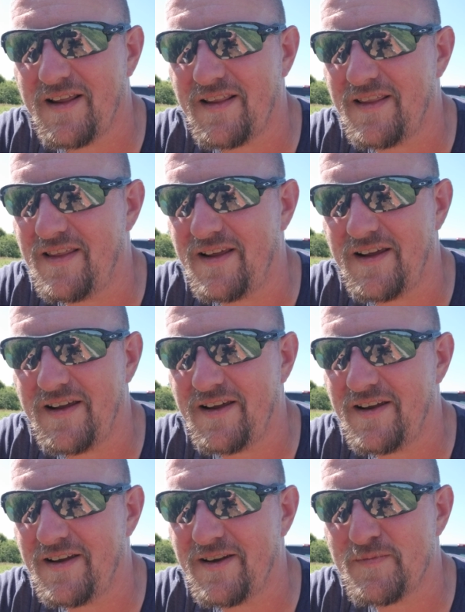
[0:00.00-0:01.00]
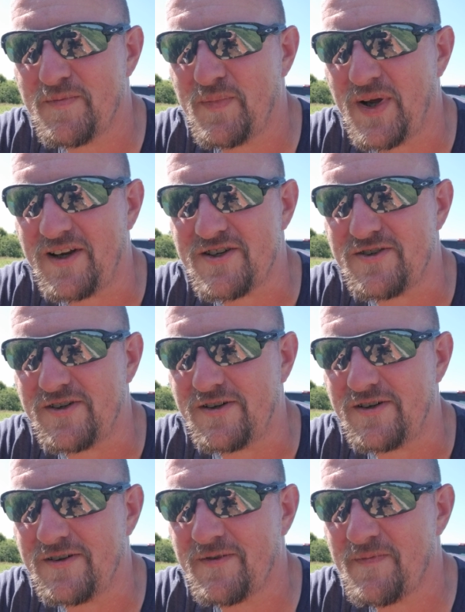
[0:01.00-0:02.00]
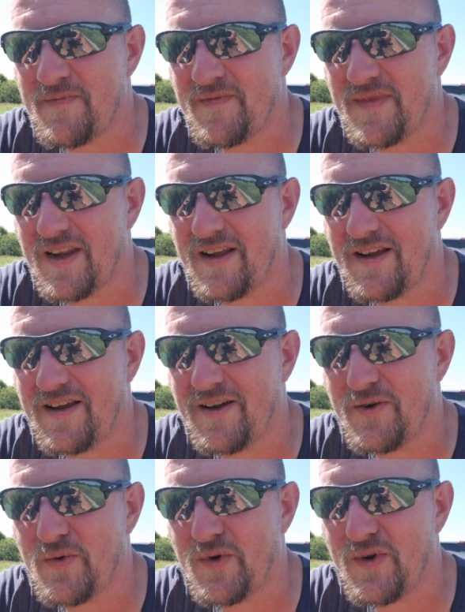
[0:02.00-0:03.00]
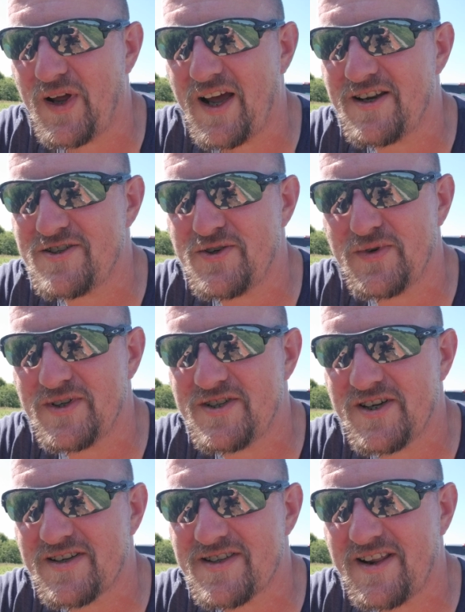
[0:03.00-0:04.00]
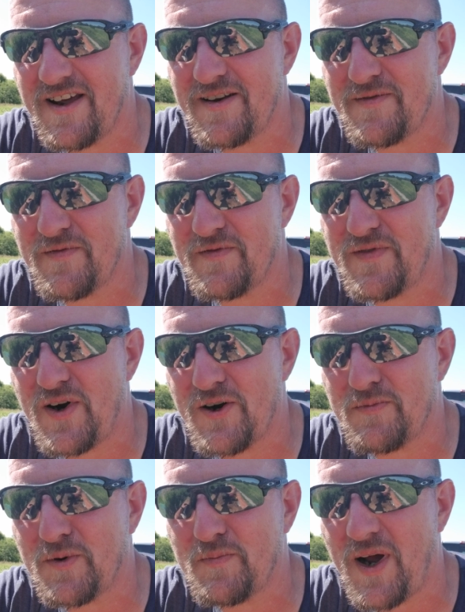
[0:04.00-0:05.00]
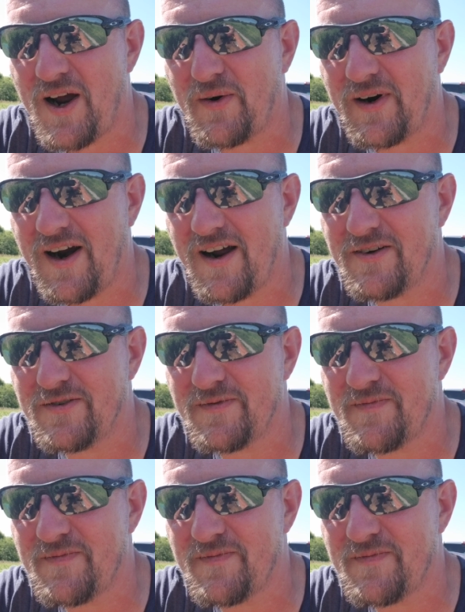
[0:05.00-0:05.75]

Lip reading: the picture, as you adjust that variable power out,